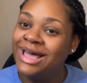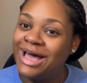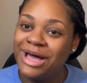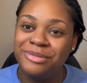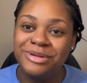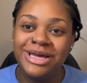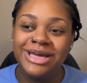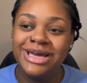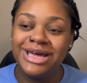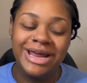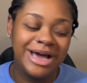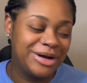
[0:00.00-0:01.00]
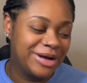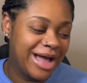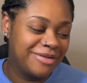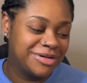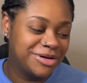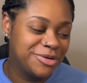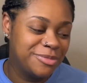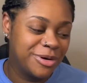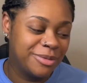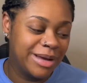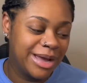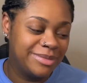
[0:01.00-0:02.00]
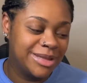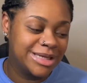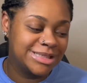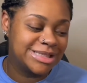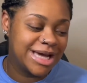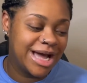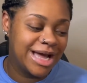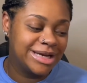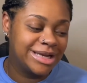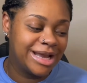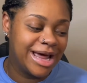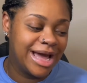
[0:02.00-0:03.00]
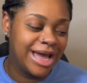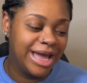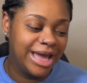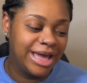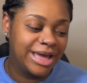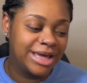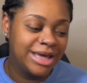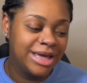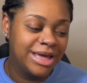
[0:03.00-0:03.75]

I mean, you know, having a newborn baby, that's kind of like